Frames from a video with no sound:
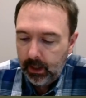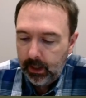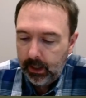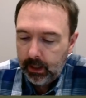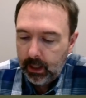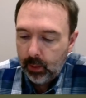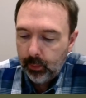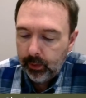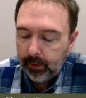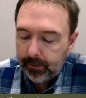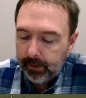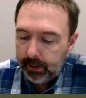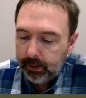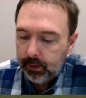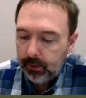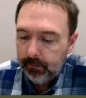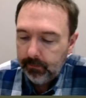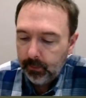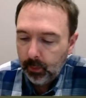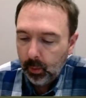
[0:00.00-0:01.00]
And I want to
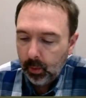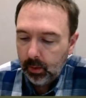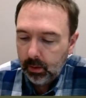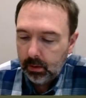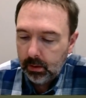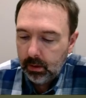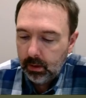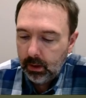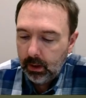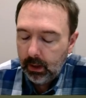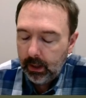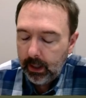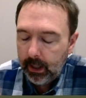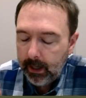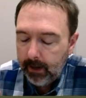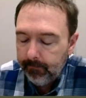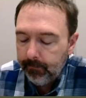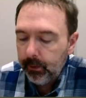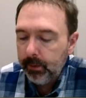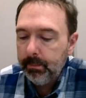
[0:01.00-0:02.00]
thank you for
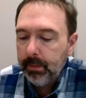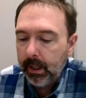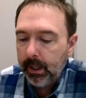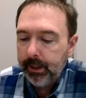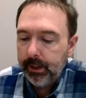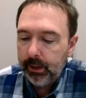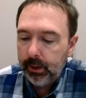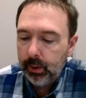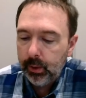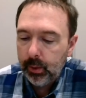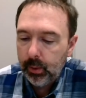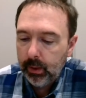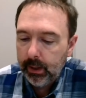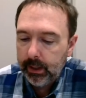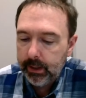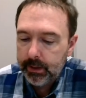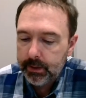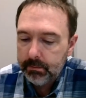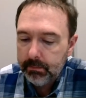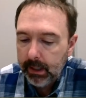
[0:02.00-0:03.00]
everybody who
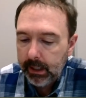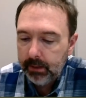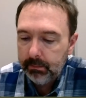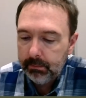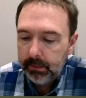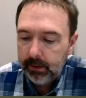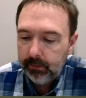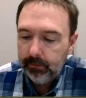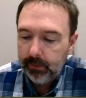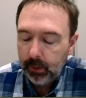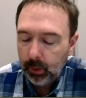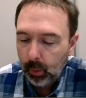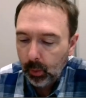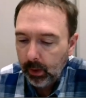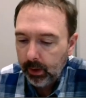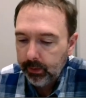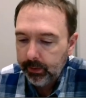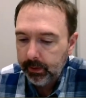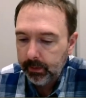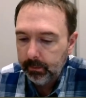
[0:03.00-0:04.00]
has made me feel
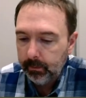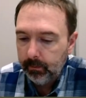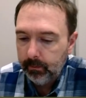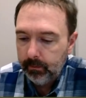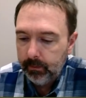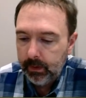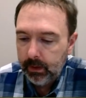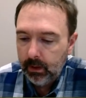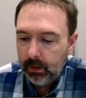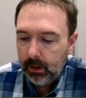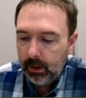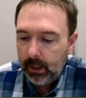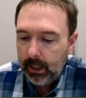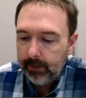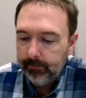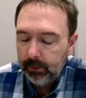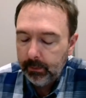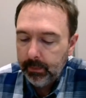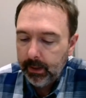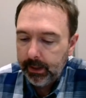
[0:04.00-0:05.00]
welcome,
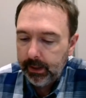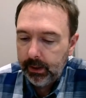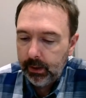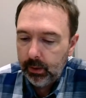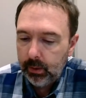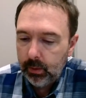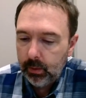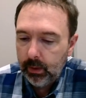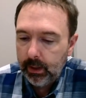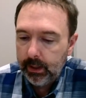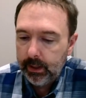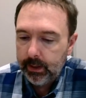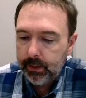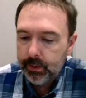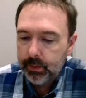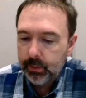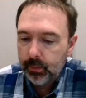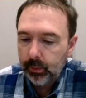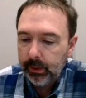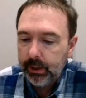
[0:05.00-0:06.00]
everybody who
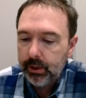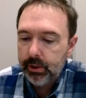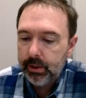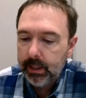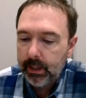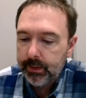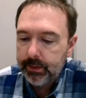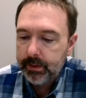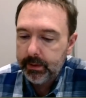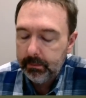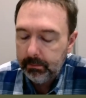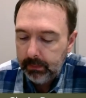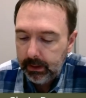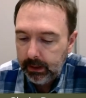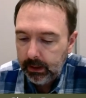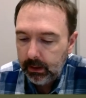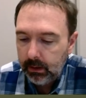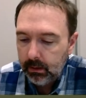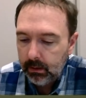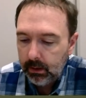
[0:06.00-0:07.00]
has reached out to
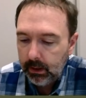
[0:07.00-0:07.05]
me.